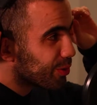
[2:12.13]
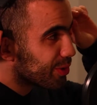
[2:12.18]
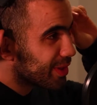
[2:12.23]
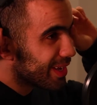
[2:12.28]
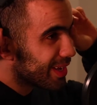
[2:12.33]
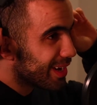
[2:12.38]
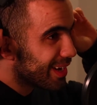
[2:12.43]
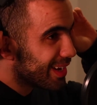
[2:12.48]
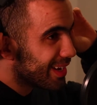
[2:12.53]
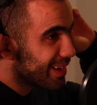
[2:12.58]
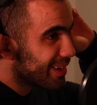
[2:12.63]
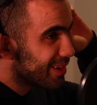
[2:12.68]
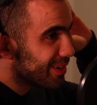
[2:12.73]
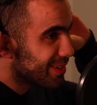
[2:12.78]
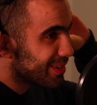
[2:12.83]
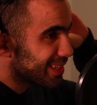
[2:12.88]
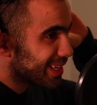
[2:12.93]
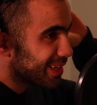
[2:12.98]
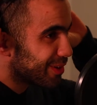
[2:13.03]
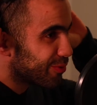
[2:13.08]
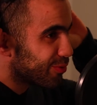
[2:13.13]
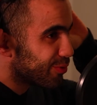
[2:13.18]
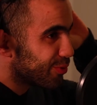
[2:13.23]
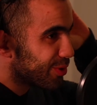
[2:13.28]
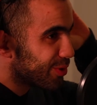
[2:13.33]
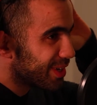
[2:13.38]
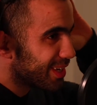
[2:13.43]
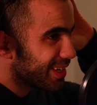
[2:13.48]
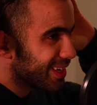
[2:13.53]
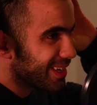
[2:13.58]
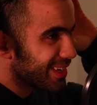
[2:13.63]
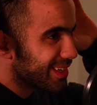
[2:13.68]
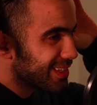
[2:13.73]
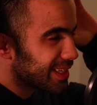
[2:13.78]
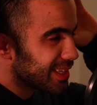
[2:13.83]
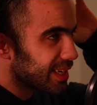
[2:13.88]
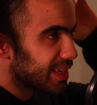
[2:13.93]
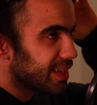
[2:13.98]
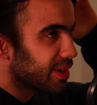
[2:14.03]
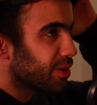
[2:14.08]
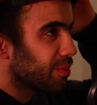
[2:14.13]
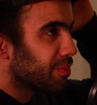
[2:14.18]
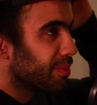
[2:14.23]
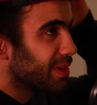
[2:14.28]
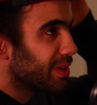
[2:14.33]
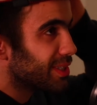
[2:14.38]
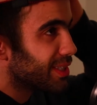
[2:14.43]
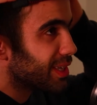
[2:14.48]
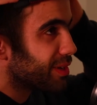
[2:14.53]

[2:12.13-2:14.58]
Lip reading: that I hear is like freaky. It's like hearing myself.